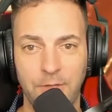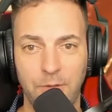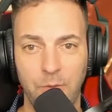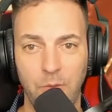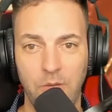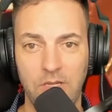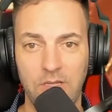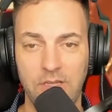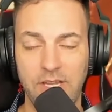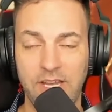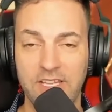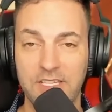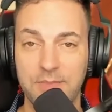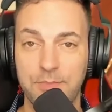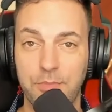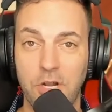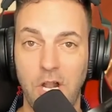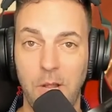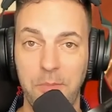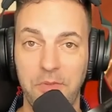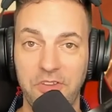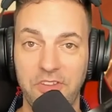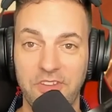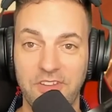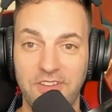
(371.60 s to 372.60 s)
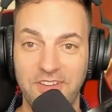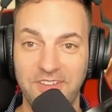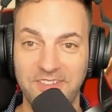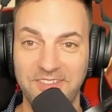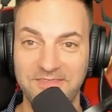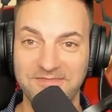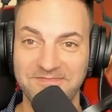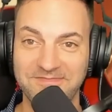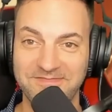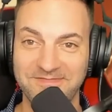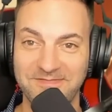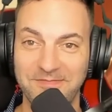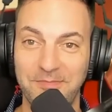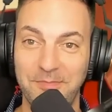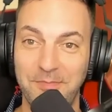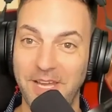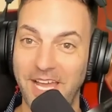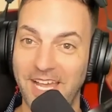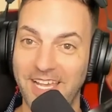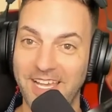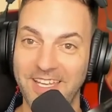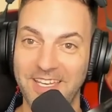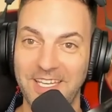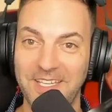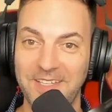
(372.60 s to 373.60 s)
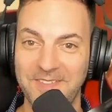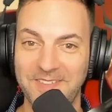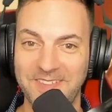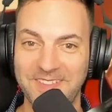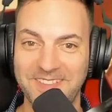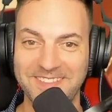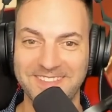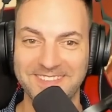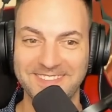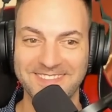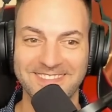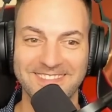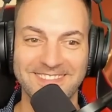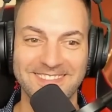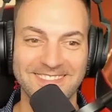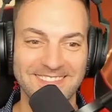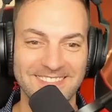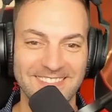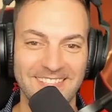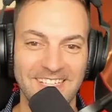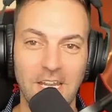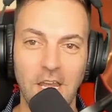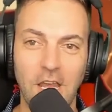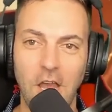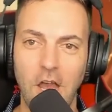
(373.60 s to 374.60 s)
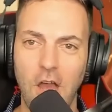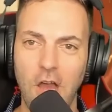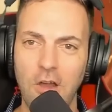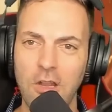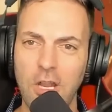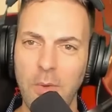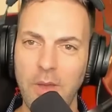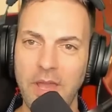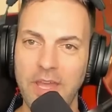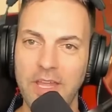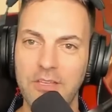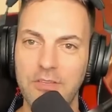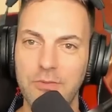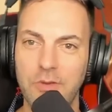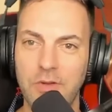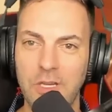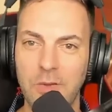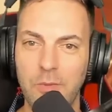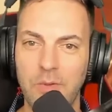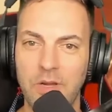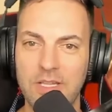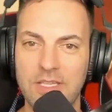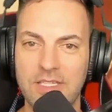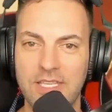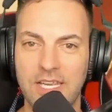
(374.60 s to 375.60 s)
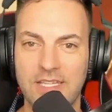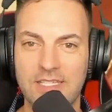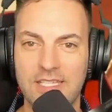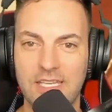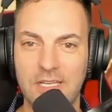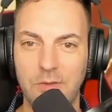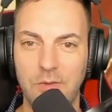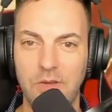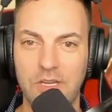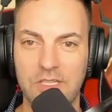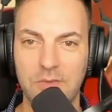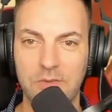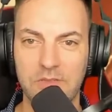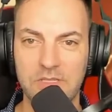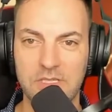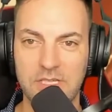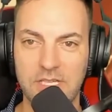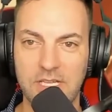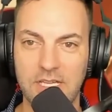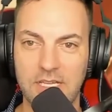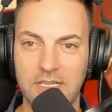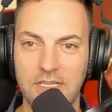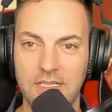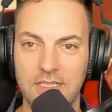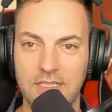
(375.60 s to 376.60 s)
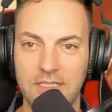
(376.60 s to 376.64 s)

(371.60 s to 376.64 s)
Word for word: Well, as promised, back at even. Oh, no, wait, 2160 it was, wasn't it?